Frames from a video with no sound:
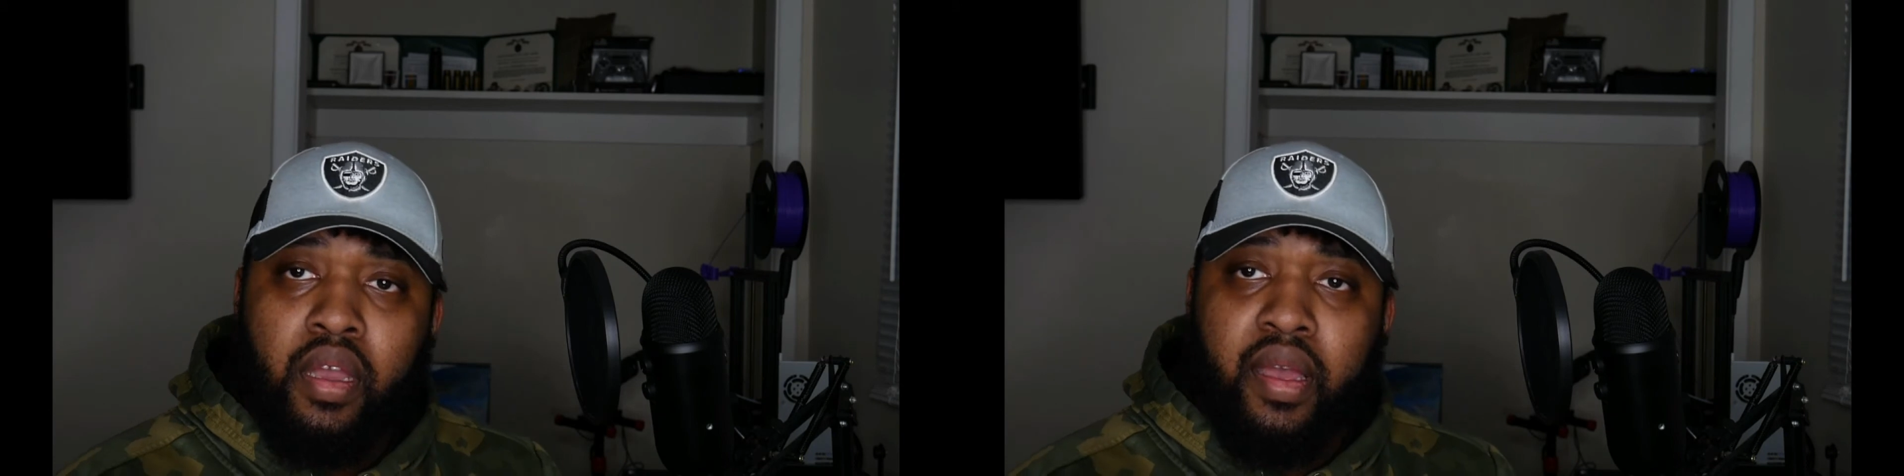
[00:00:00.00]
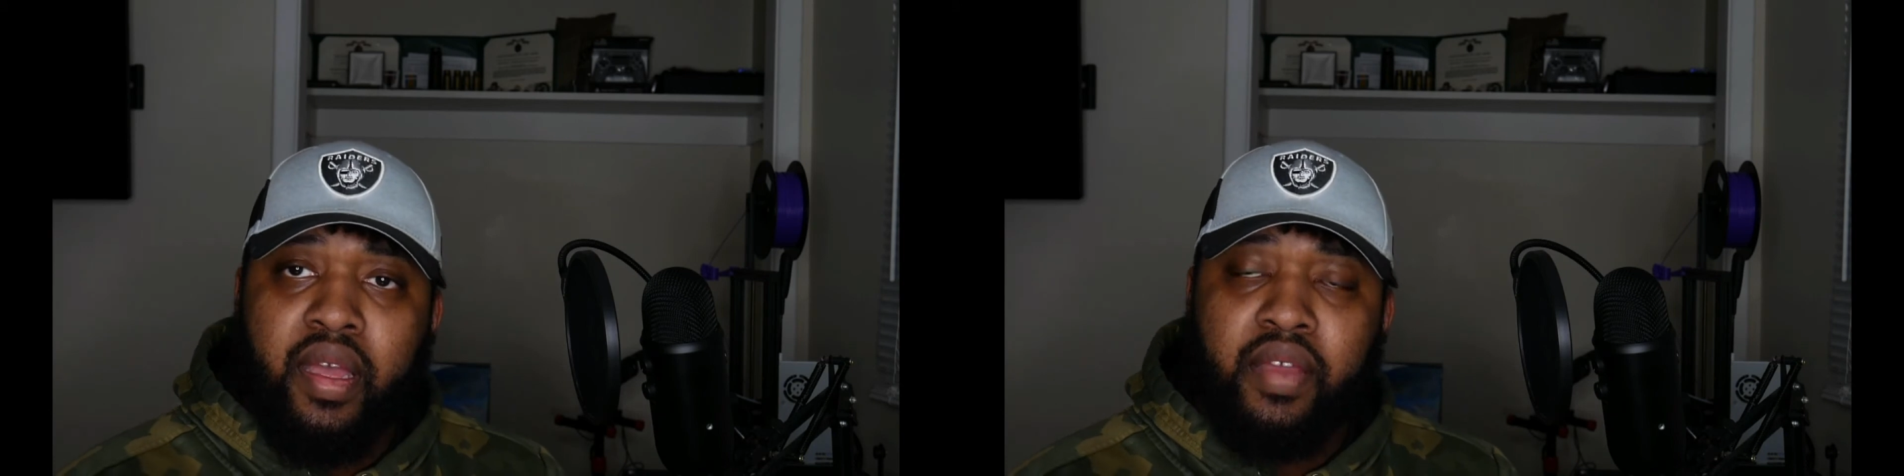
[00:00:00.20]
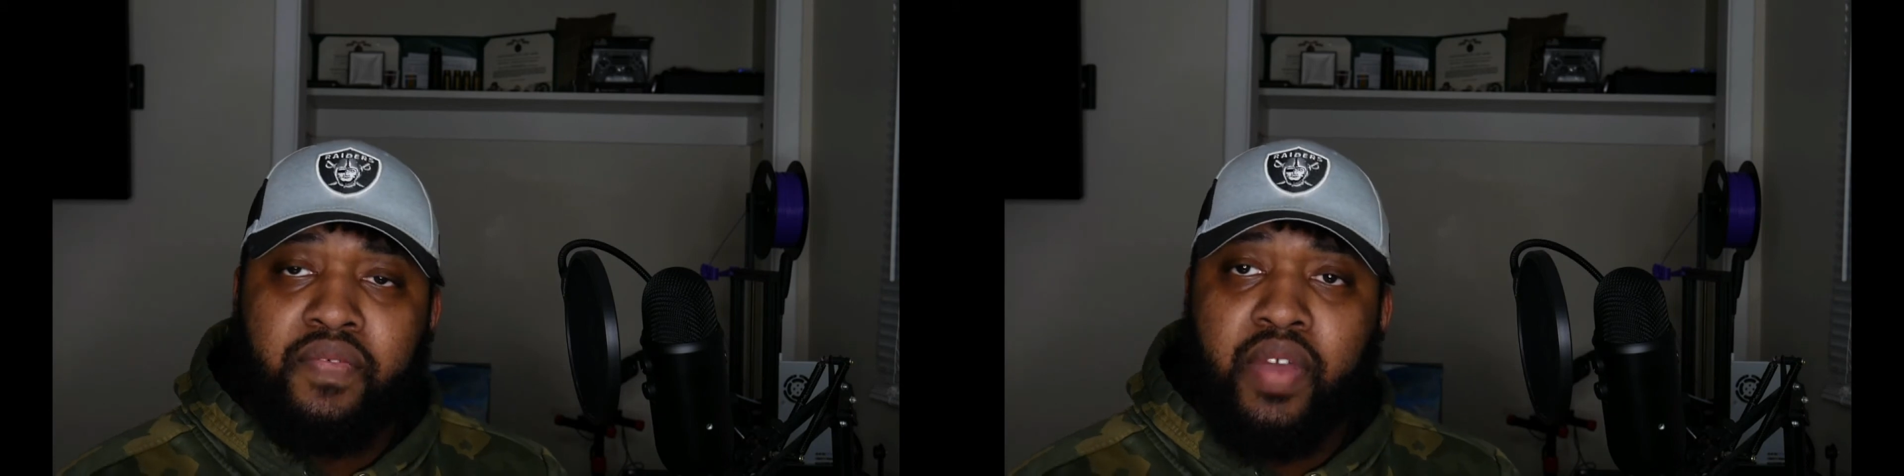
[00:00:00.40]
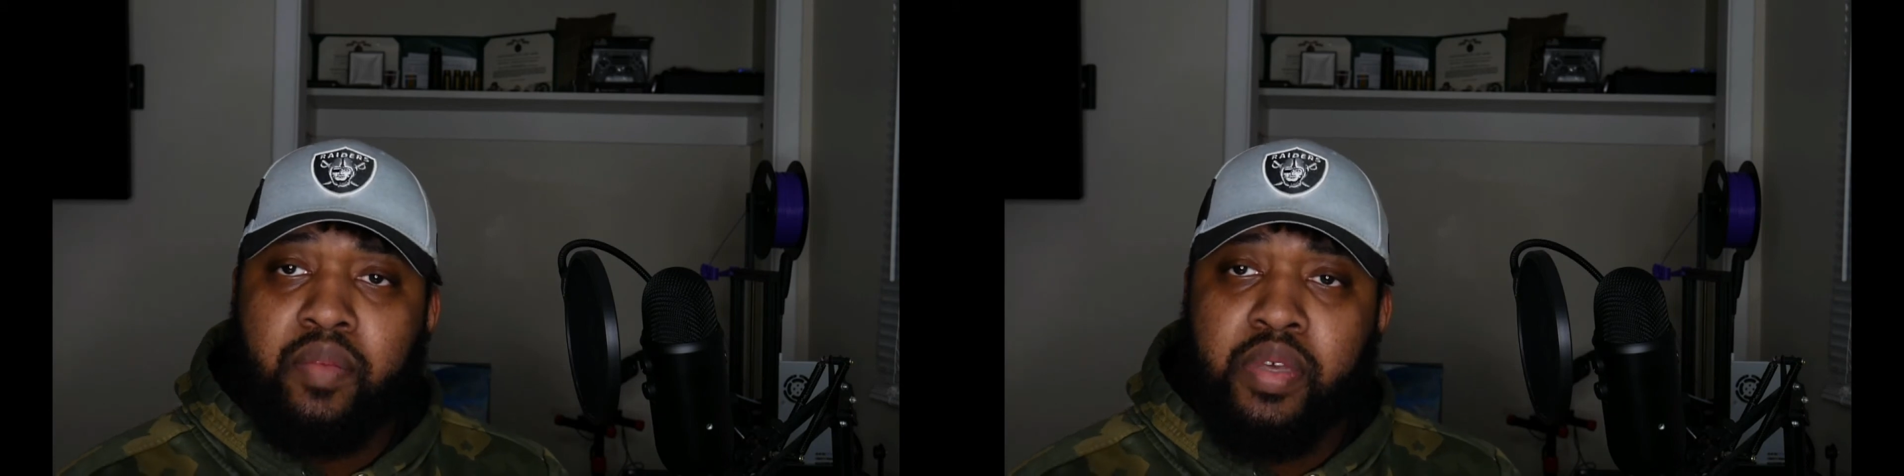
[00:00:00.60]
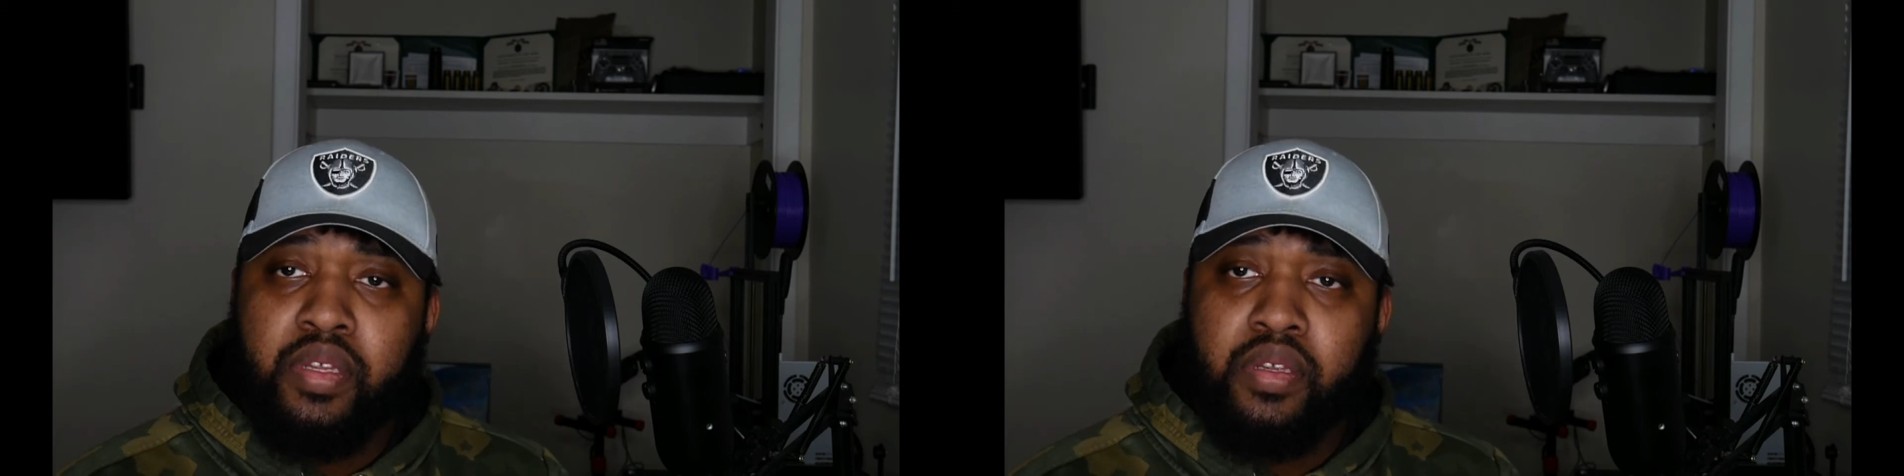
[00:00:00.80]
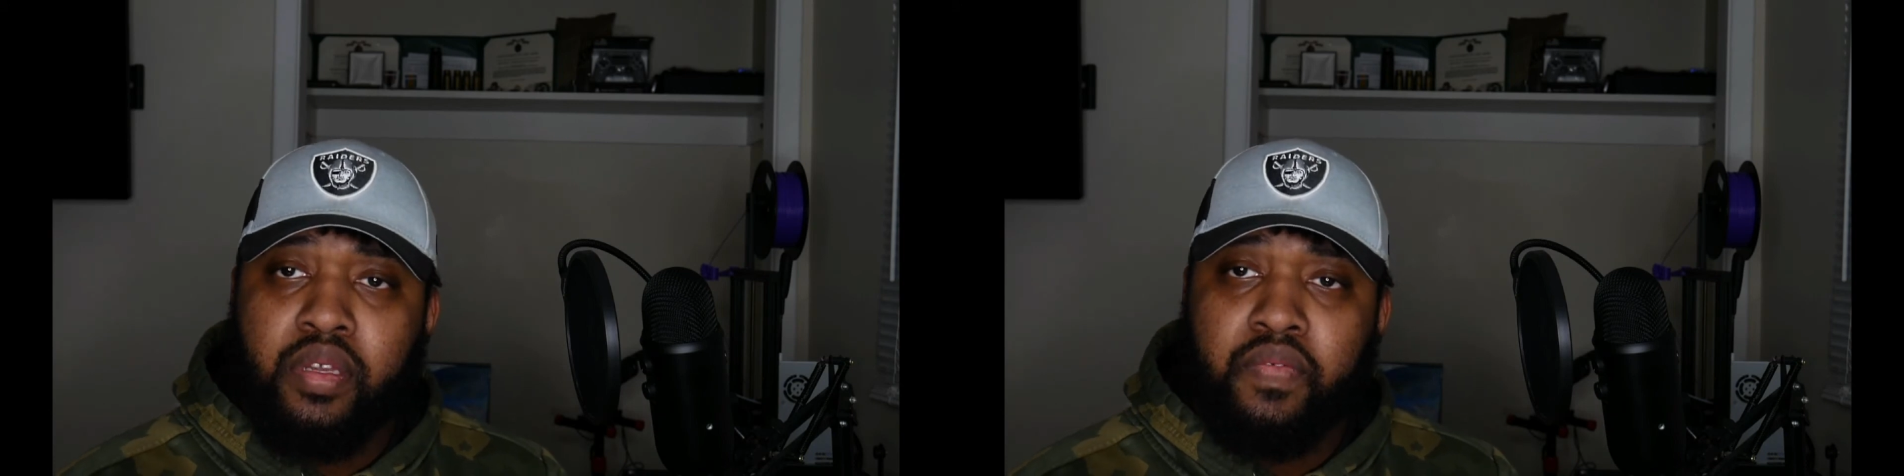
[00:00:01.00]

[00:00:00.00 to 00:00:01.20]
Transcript: a famous